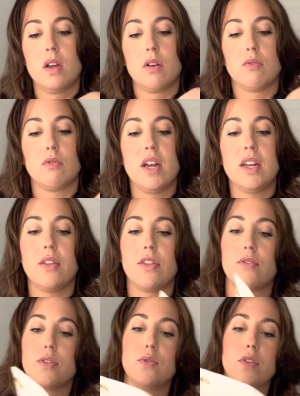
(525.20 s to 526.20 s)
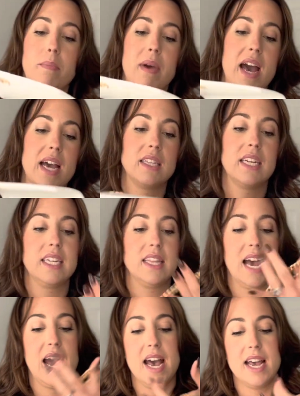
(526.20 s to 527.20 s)
run it through the bag like
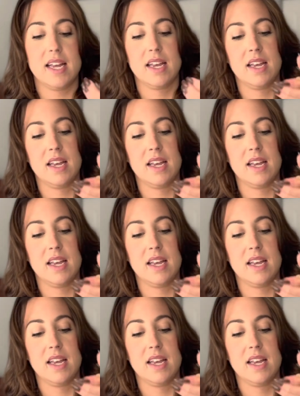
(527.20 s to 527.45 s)
that,